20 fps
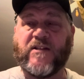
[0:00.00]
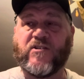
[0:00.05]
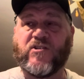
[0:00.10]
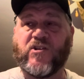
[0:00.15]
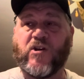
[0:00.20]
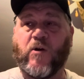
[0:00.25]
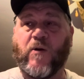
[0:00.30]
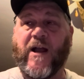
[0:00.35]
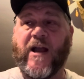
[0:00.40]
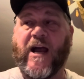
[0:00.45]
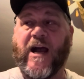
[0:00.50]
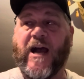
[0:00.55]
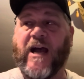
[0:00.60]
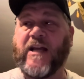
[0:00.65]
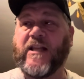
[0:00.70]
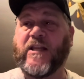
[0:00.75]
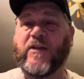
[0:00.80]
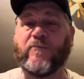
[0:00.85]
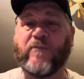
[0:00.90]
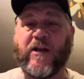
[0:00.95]
so I
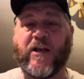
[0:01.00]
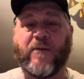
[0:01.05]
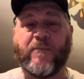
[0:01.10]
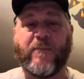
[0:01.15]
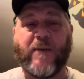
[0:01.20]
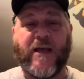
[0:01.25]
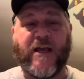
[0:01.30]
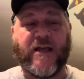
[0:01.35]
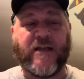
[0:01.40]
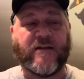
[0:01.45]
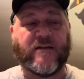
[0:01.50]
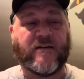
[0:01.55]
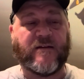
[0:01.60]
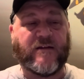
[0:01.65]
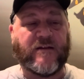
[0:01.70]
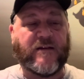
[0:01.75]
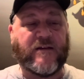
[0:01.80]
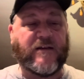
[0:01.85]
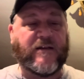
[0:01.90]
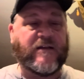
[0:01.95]
highly recommend
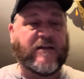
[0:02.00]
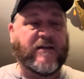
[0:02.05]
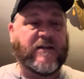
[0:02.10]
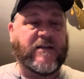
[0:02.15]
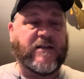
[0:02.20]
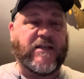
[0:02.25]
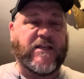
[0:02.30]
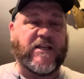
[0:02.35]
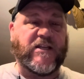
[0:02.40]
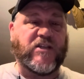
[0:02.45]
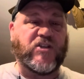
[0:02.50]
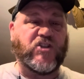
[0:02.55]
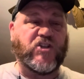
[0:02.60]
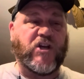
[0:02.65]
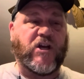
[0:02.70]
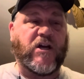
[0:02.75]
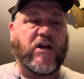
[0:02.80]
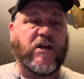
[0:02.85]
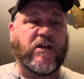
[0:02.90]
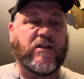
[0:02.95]

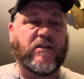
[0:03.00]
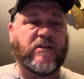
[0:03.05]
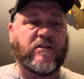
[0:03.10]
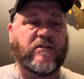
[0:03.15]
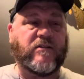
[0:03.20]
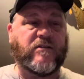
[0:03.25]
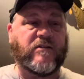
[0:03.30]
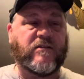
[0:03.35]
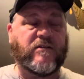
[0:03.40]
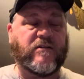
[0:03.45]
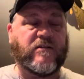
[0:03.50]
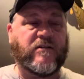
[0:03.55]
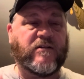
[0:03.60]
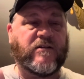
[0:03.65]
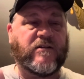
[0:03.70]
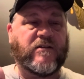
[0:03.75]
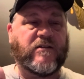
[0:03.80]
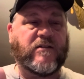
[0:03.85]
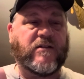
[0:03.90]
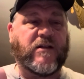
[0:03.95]
Ninjon,
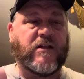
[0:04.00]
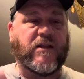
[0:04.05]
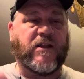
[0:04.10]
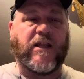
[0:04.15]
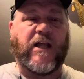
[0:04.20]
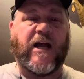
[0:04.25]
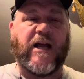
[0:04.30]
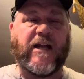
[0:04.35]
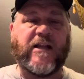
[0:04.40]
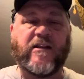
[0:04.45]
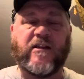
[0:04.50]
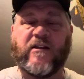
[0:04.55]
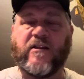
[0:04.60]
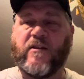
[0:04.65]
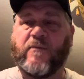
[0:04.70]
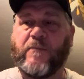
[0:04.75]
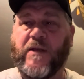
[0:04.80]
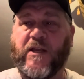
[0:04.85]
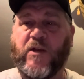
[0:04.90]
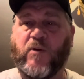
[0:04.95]
Lila
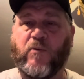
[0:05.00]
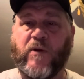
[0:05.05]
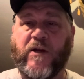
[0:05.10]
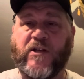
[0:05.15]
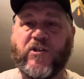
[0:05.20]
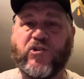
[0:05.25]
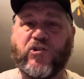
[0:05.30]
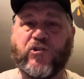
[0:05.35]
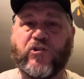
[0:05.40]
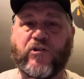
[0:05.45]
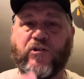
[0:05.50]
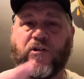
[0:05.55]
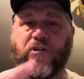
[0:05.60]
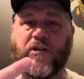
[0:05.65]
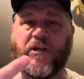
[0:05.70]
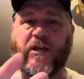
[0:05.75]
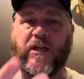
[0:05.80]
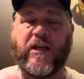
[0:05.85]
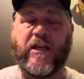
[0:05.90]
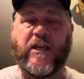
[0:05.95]
the Mini Witch,
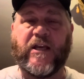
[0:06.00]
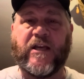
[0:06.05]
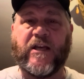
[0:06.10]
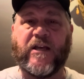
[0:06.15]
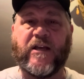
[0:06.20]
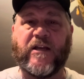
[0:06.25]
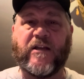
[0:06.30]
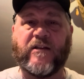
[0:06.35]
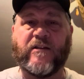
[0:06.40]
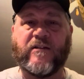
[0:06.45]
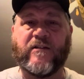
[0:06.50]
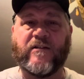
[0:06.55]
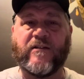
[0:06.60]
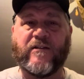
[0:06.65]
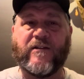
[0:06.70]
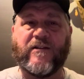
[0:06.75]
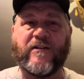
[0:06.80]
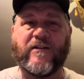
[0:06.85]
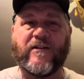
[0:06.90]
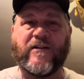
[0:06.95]
and
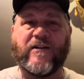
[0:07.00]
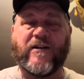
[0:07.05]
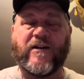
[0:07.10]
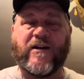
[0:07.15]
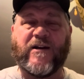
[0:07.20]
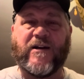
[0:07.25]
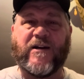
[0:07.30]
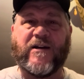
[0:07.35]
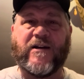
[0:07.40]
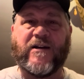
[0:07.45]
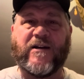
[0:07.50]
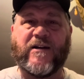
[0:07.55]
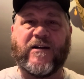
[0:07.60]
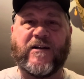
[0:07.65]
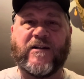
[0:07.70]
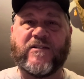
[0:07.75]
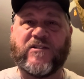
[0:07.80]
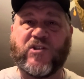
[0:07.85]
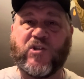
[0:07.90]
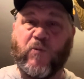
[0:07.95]

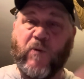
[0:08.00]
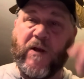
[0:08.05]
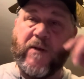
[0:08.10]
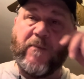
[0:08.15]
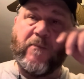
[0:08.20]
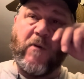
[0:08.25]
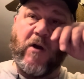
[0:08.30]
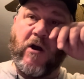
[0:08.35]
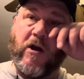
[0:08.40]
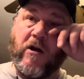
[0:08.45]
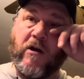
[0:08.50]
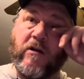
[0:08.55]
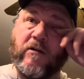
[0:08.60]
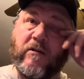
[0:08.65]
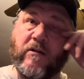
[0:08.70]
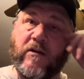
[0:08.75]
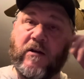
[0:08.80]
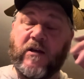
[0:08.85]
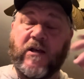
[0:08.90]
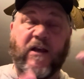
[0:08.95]
Squidmar
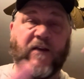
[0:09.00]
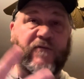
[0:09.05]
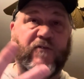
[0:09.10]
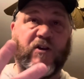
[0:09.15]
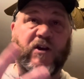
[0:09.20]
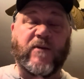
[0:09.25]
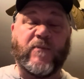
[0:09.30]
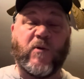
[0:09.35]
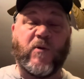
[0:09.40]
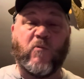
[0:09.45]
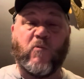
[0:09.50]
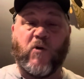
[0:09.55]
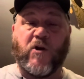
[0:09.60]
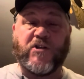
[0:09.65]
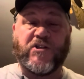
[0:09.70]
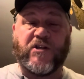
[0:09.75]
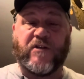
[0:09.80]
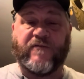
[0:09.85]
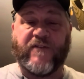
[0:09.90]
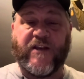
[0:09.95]
if you're going to be
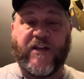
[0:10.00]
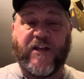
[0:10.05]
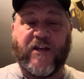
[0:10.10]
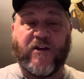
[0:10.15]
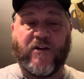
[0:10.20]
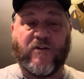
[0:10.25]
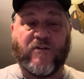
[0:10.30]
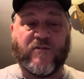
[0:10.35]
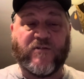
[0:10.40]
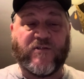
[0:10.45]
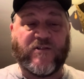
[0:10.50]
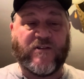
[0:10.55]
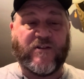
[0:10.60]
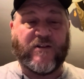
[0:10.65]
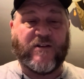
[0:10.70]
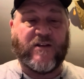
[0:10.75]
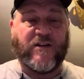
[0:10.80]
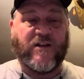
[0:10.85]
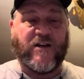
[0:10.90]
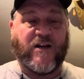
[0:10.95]
watching videos
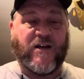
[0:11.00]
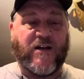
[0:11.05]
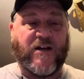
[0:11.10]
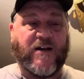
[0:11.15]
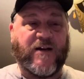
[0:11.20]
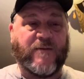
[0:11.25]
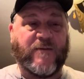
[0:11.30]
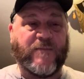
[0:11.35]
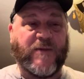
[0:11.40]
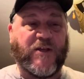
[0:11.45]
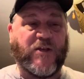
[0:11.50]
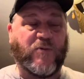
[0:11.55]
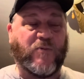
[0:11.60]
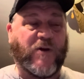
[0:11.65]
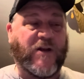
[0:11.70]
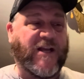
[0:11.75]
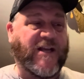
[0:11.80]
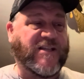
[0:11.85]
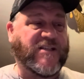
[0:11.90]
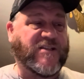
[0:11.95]
and you
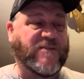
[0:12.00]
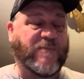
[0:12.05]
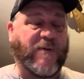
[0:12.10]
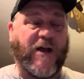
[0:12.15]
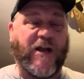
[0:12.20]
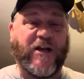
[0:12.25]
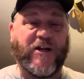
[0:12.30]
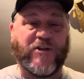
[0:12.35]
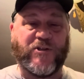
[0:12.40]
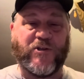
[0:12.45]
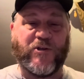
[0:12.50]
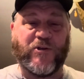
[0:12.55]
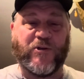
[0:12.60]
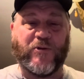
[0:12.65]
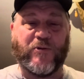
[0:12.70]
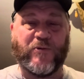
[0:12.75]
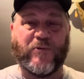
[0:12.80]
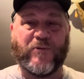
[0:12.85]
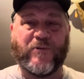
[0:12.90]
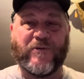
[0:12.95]
want to aspire
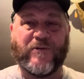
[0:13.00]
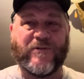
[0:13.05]
to